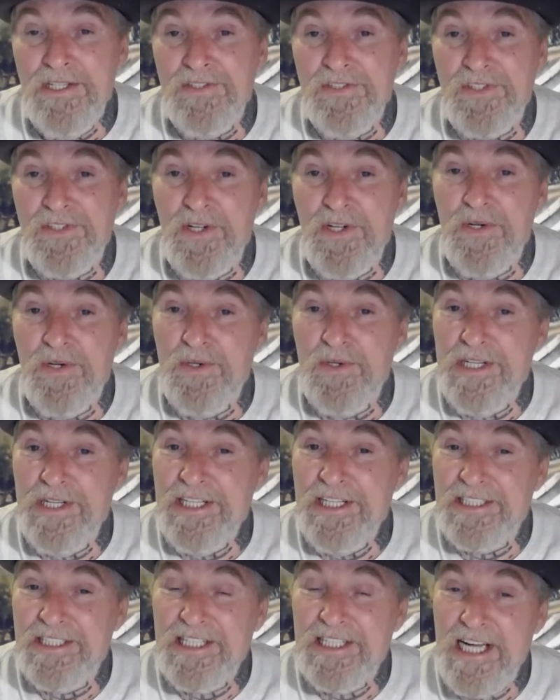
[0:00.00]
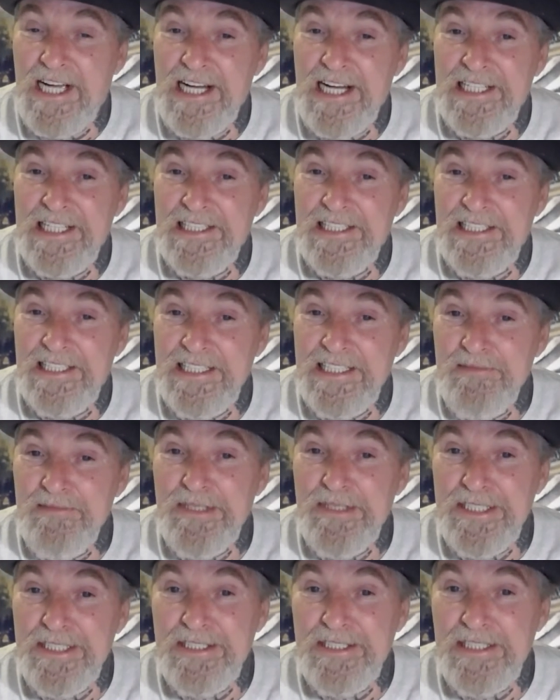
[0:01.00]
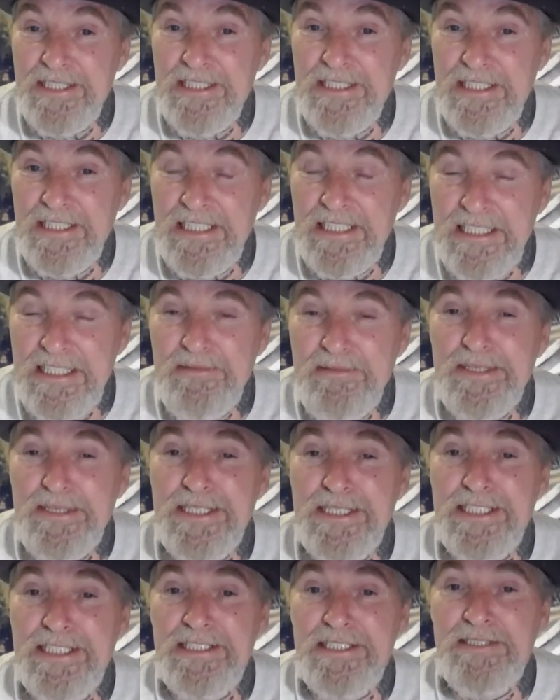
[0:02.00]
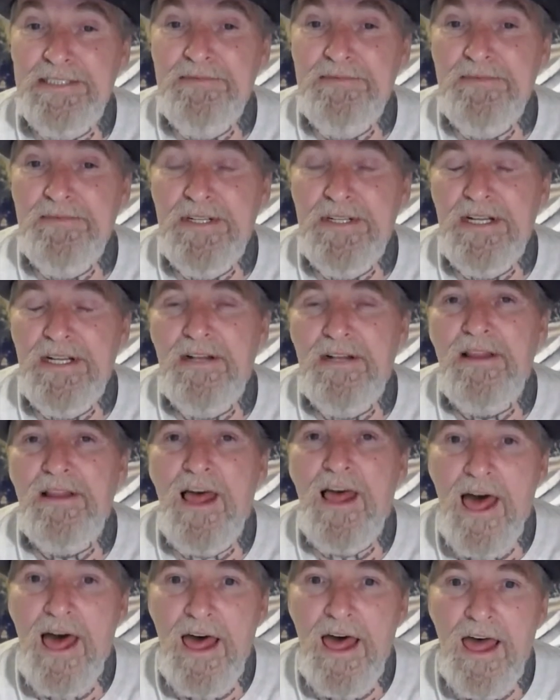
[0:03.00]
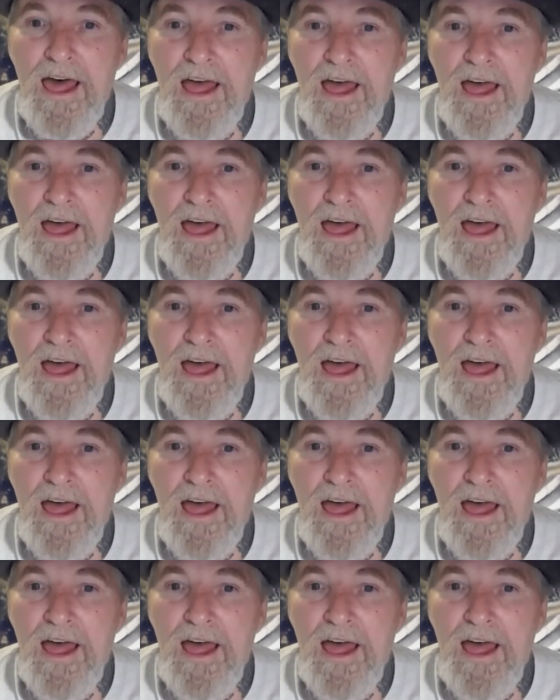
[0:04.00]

So it kind of limit, limited, uh,